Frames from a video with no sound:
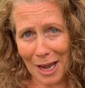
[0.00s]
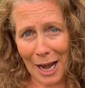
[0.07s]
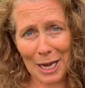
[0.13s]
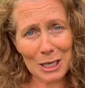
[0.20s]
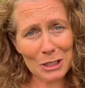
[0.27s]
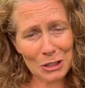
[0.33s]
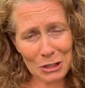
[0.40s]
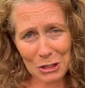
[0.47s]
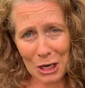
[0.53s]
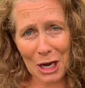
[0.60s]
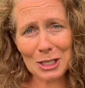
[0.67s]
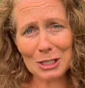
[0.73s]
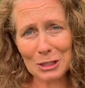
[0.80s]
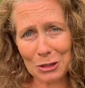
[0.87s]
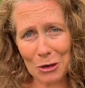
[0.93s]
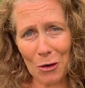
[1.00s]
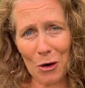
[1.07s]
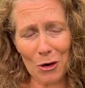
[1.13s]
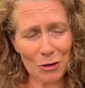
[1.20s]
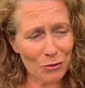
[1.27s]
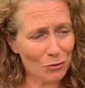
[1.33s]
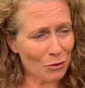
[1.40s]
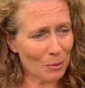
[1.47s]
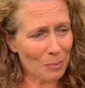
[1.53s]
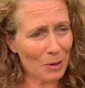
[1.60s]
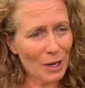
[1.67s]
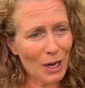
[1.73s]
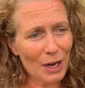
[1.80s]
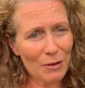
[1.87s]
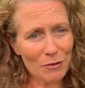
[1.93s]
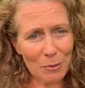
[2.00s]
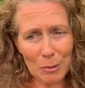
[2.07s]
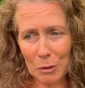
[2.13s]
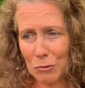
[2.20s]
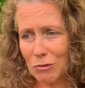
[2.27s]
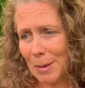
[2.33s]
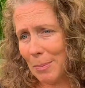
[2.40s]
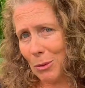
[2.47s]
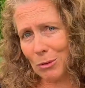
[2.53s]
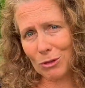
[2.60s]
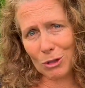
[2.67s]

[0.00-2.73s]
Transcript: And it's just gone from a ripple